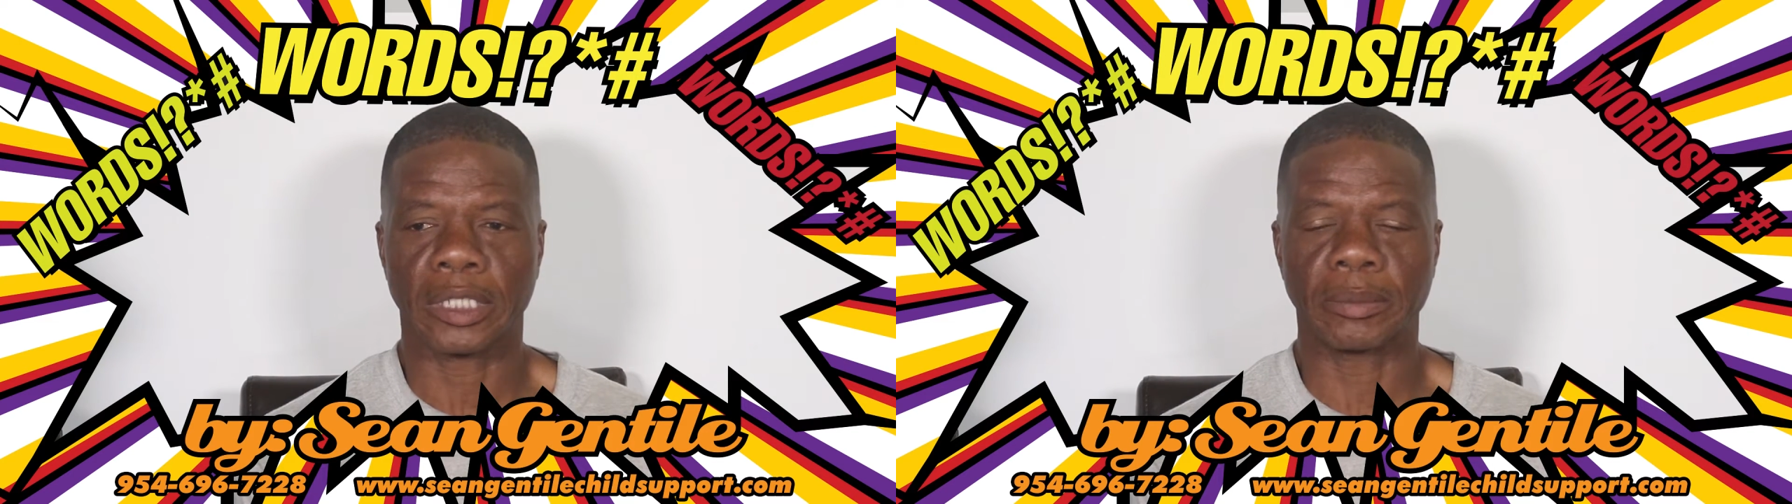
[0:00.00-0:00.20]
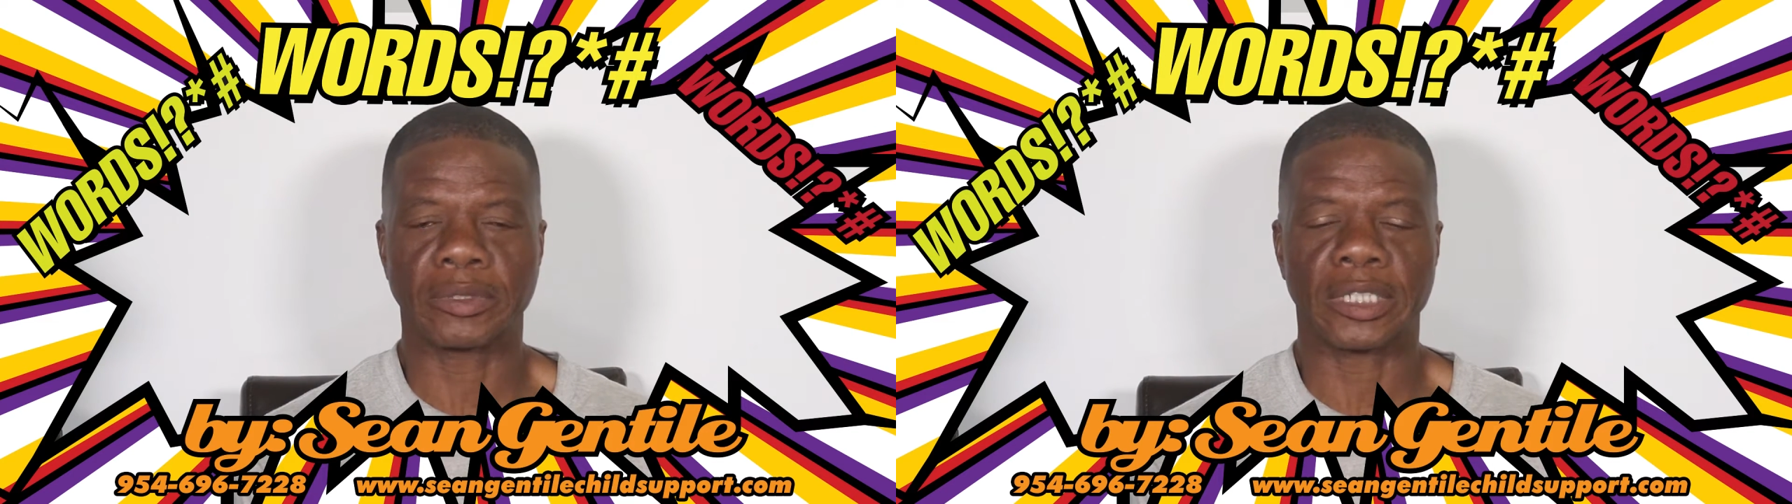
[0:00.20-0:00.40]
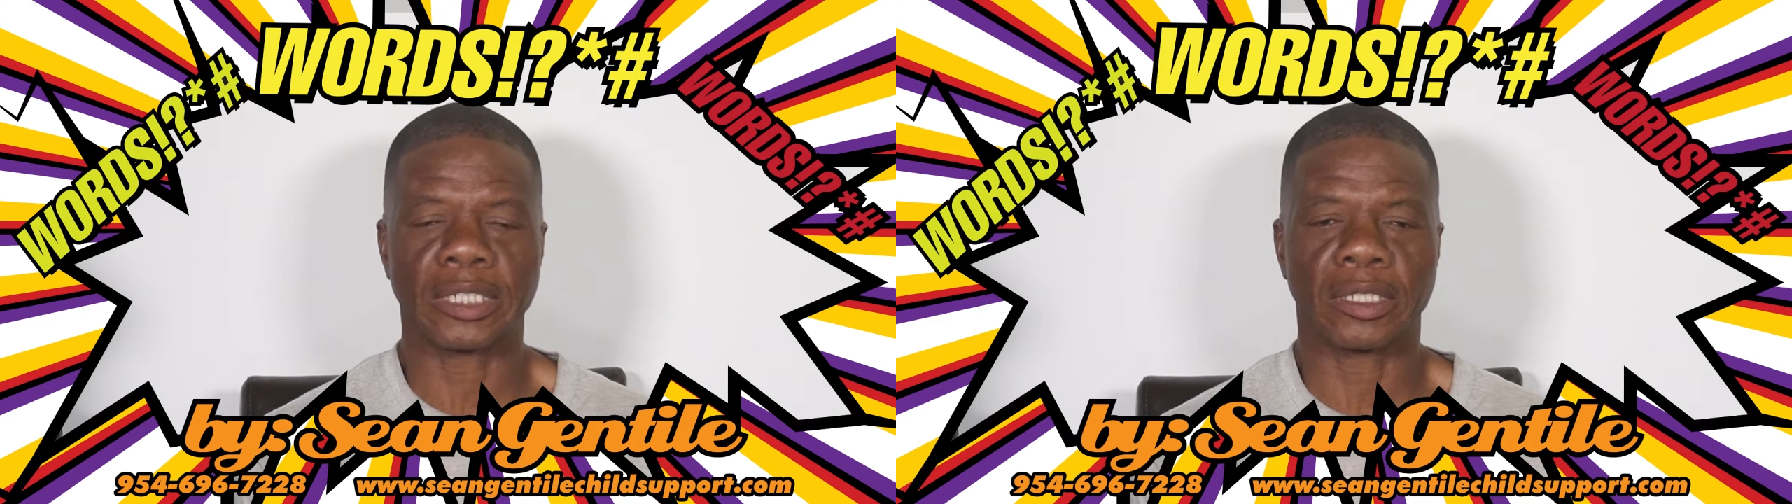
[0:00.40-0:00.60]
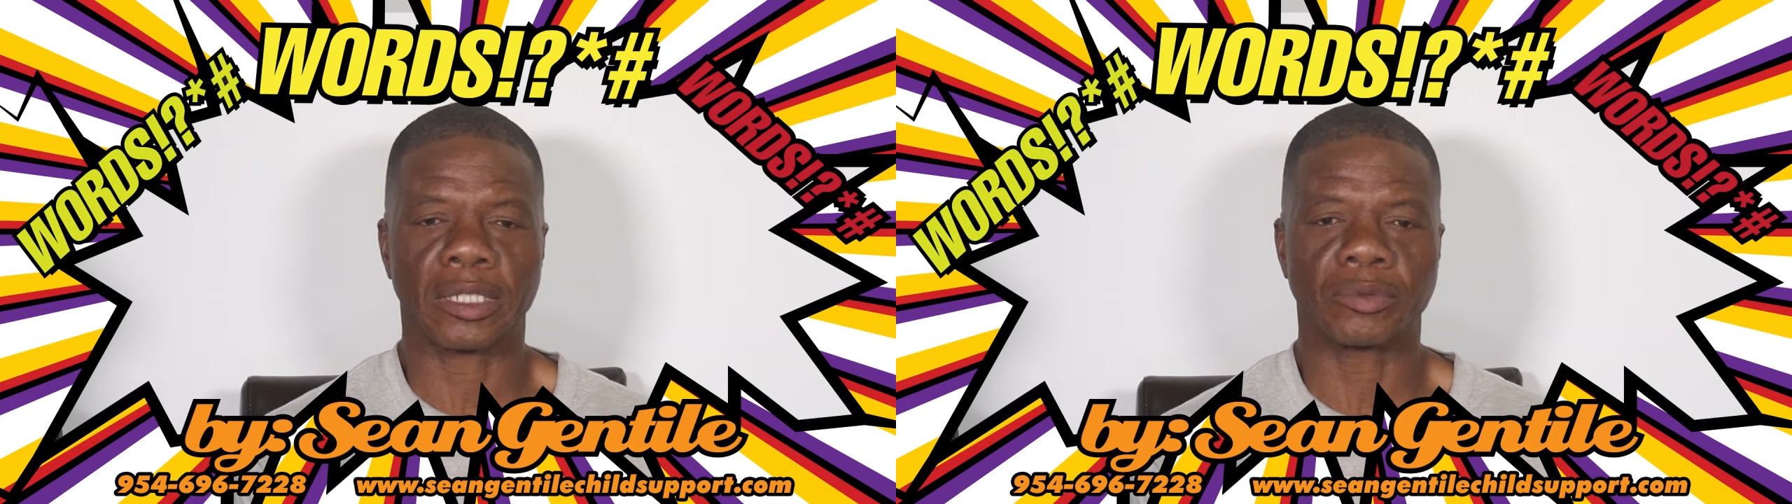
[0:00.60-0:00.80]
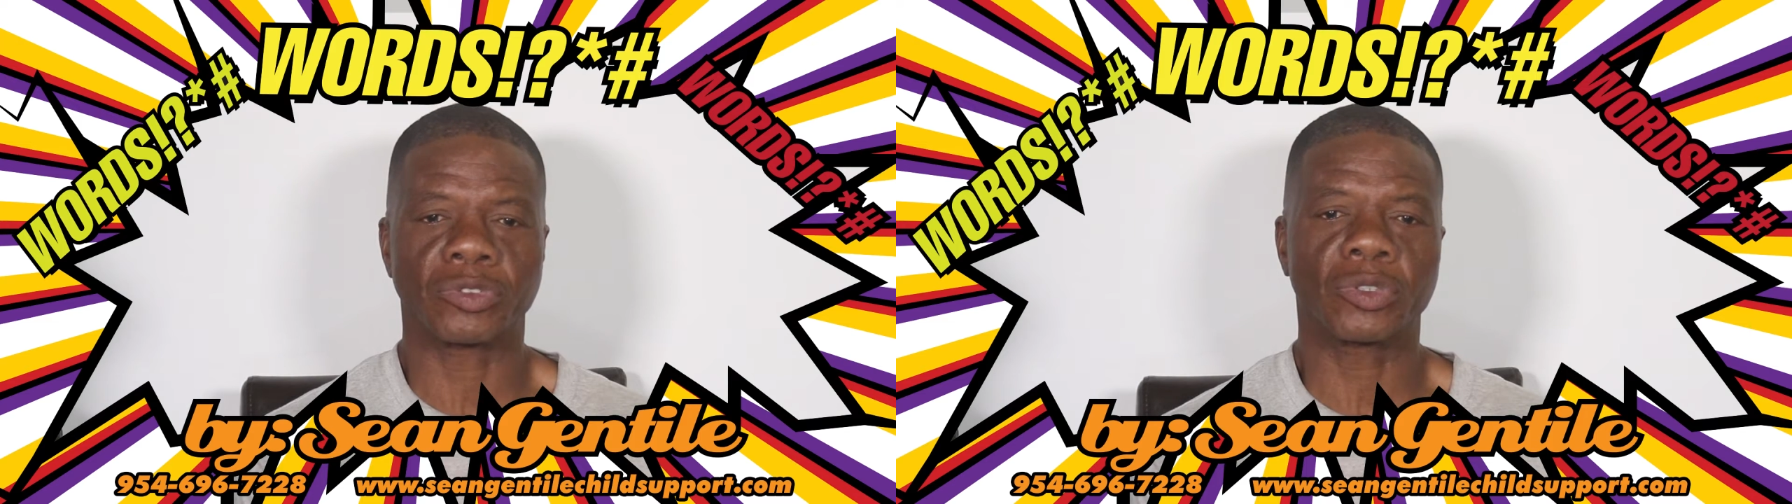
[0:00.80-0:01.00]
Even at
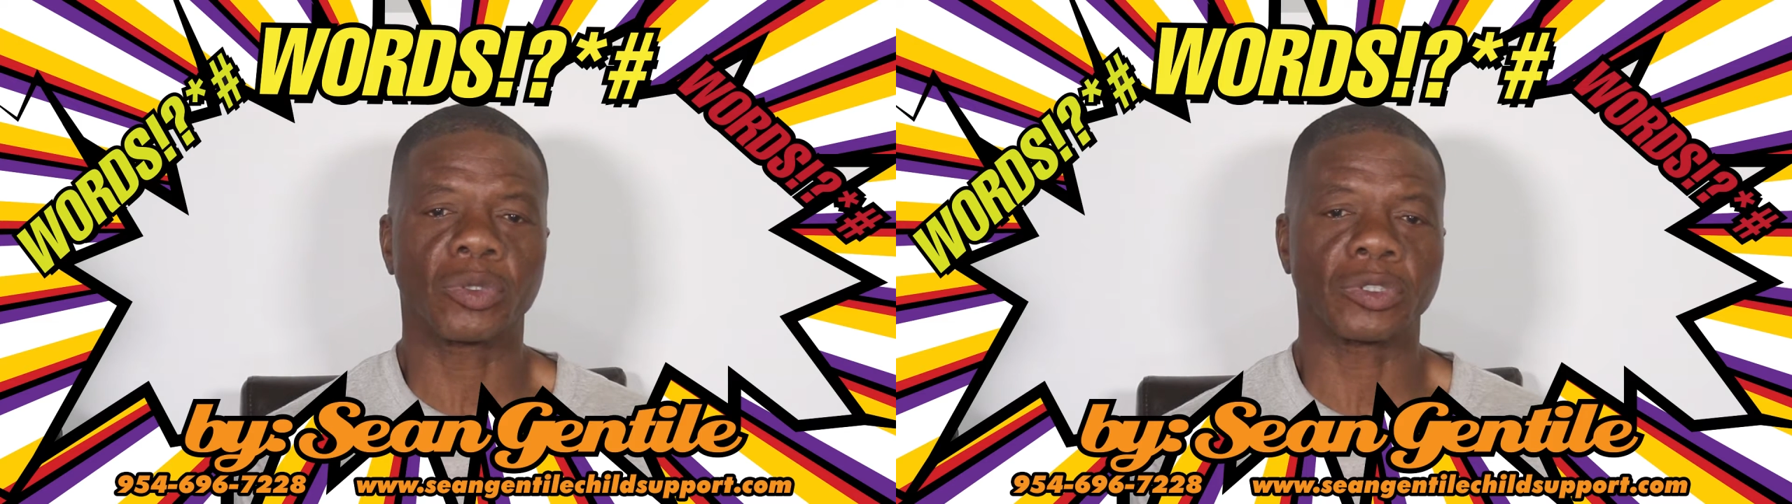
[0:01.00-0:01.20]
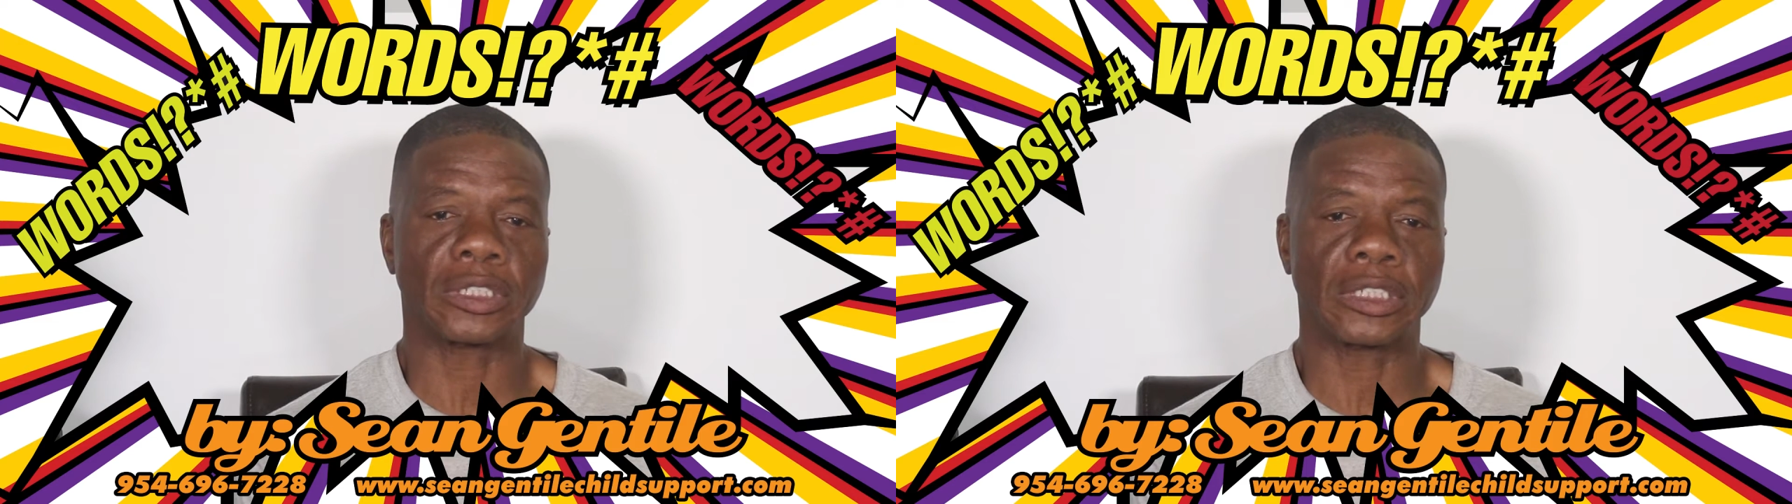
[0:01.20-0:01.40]
um, school,